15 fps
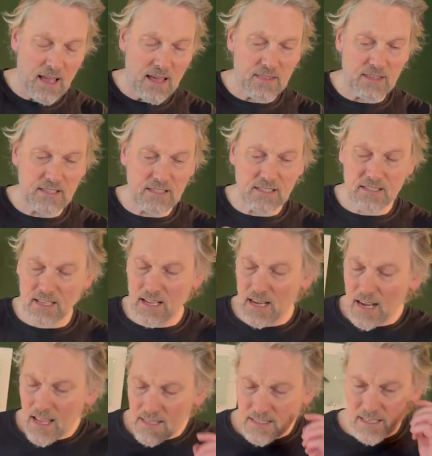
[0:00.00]
And this is a
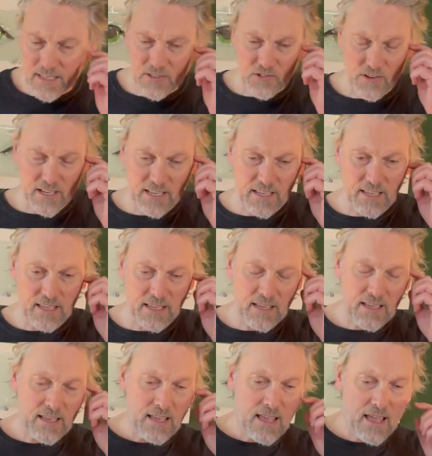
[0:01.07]
classic drink.
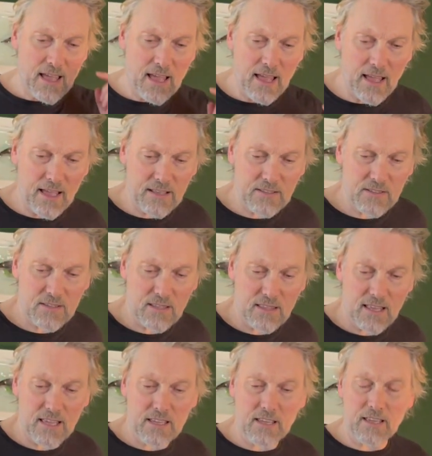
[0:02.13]
And
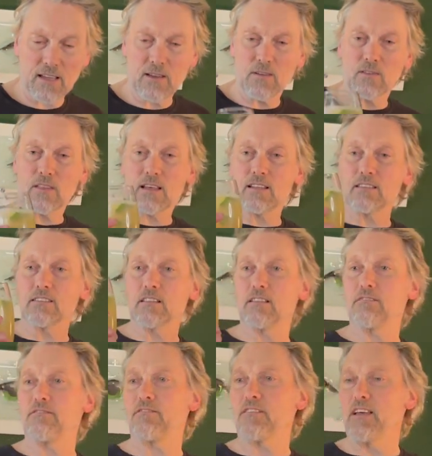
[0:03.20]
there you go. That is a
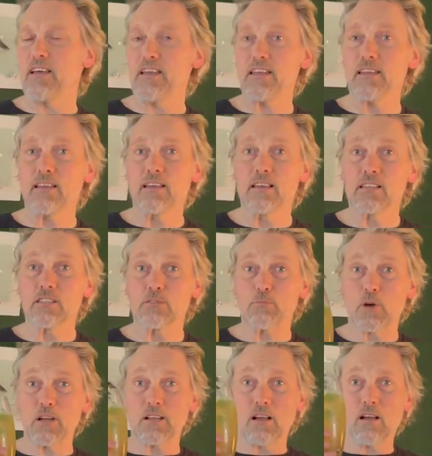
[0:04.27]
Lafay
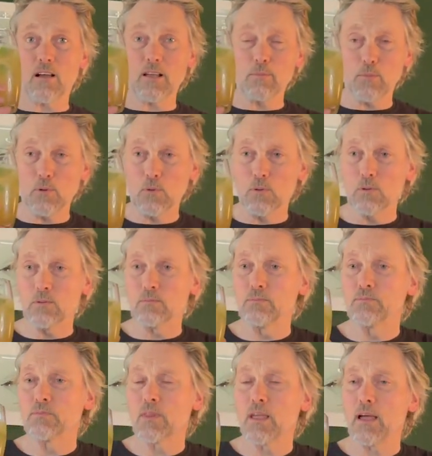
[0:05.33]
Spider Highball.
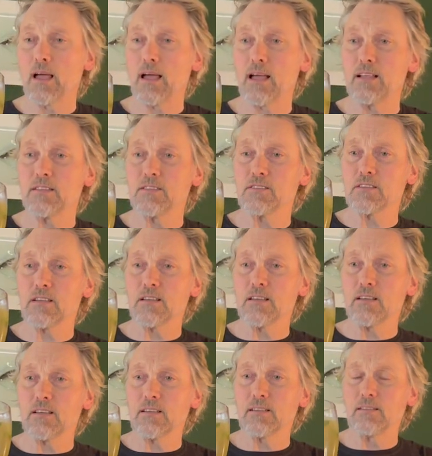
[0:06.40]
And
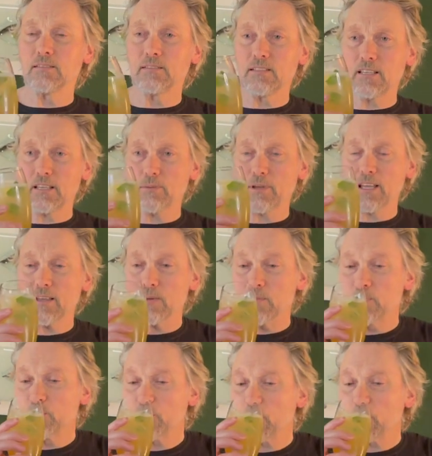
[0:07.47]
here we go.